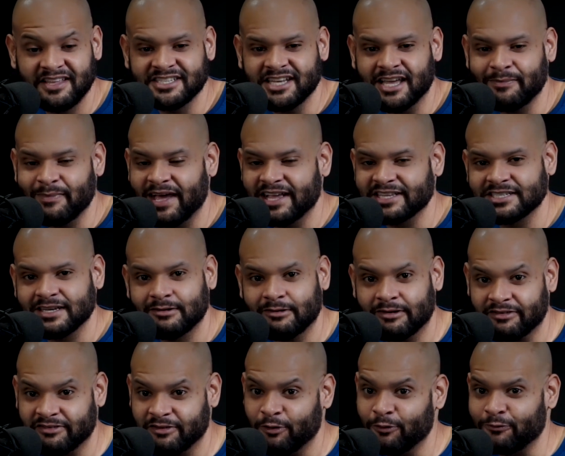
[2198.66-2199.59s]
TJ matchup
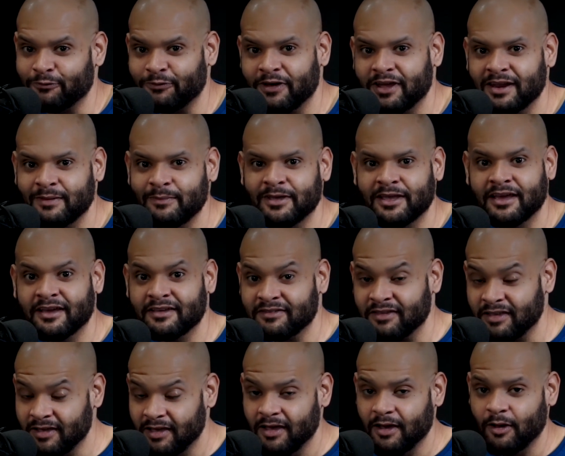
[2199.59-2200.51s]
was so funny because
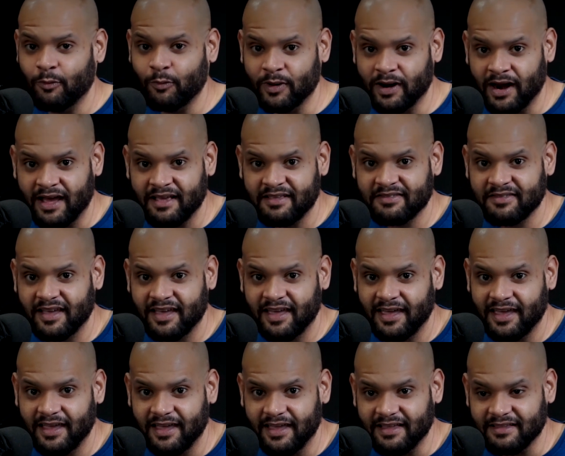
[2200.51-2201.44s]
when I
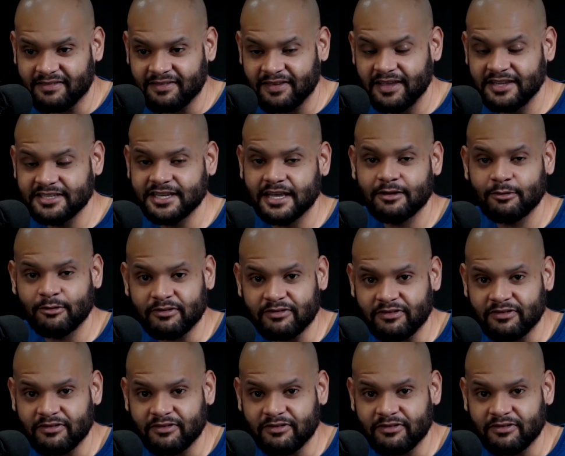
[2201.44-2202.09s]
say TJ was